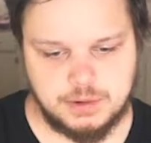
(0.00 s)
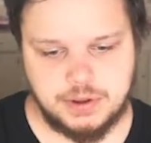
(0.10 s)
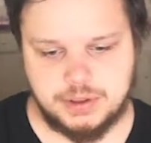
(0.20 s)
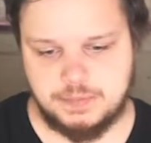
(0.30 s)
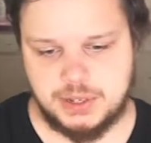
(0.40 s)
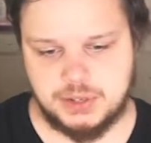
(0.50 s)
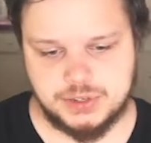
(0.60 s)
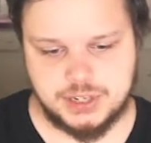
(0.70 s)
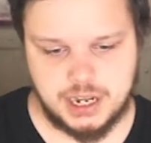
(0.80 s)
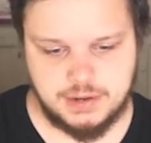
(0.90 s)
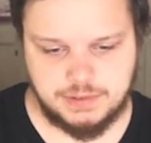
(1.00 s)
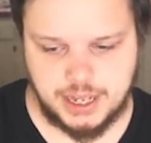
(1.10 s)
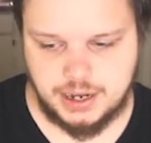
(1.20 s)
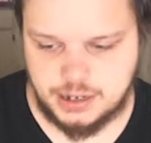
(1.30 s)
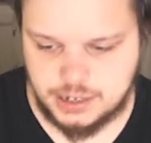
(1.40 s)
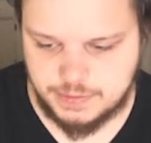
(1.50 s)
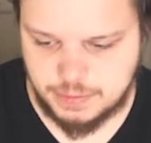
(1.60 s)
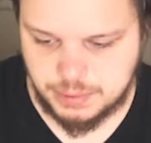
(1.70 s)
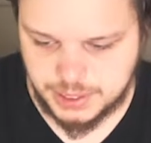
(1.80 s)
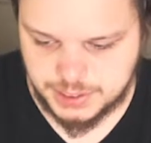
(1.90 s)
where the bills kind of landed in
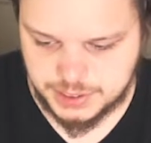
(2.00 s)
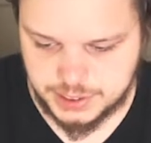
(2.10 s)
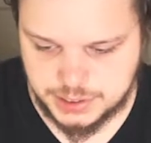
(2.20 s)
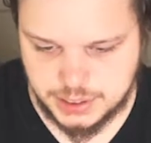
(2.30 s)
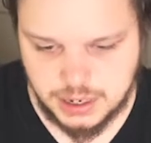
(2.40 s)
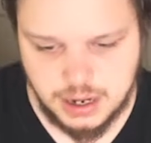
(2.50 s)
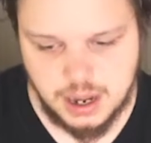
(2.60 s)
different places.